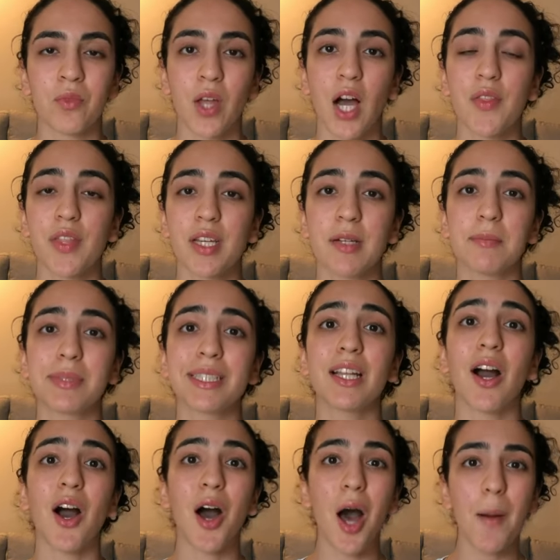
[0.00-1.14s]
On the complete
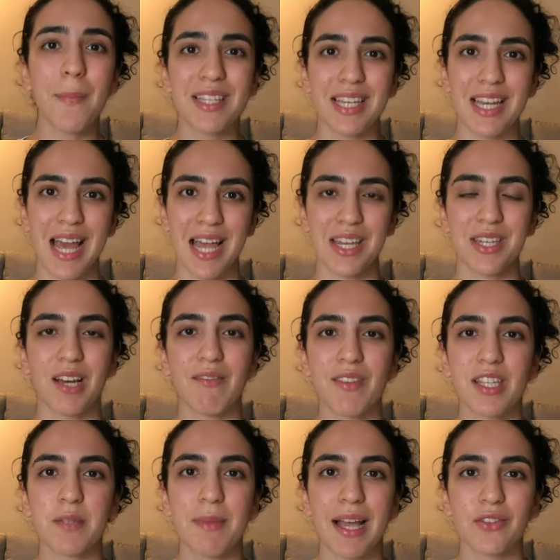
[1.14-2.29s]
opposite end of the
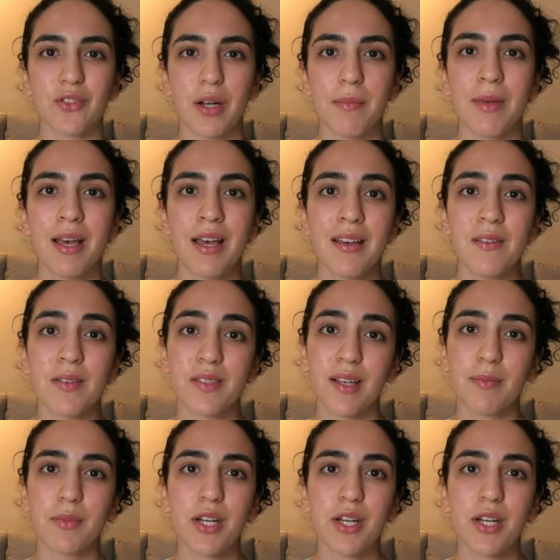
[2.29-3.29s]
spectrum, some